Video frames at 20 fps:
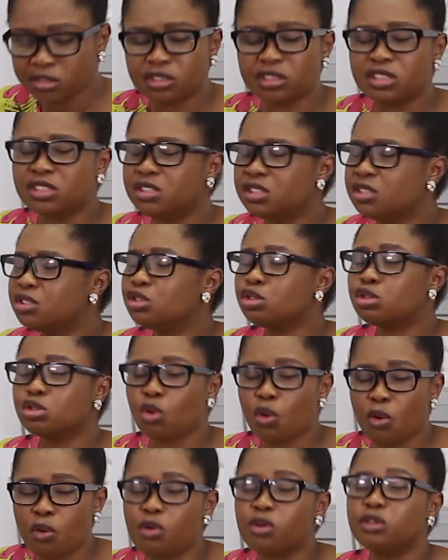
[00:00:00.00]
This is
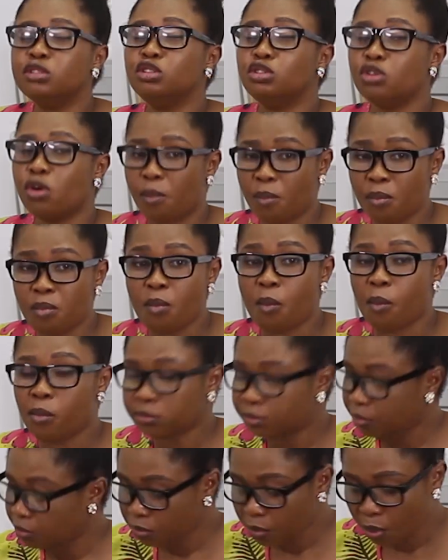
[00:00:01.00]
so yum.
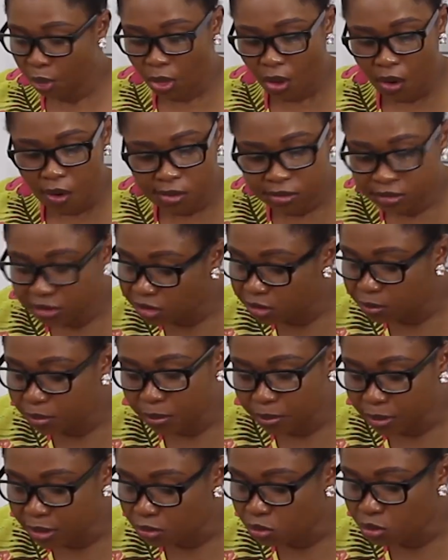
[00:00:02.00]
This
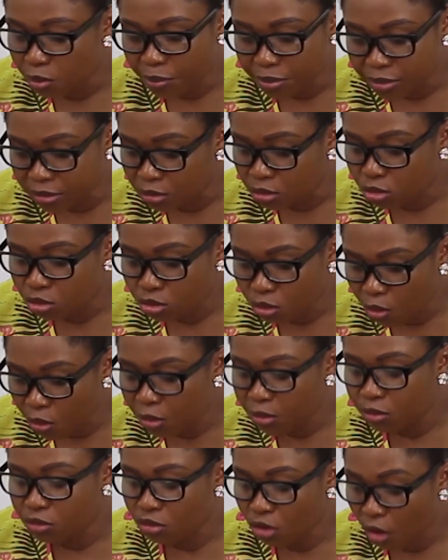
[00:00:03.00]
pepper soup is
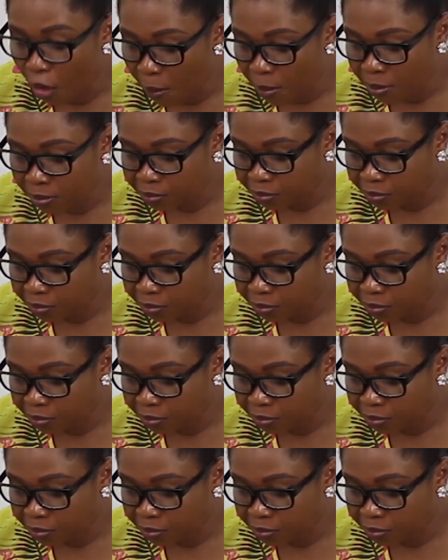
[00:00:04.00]
so yum.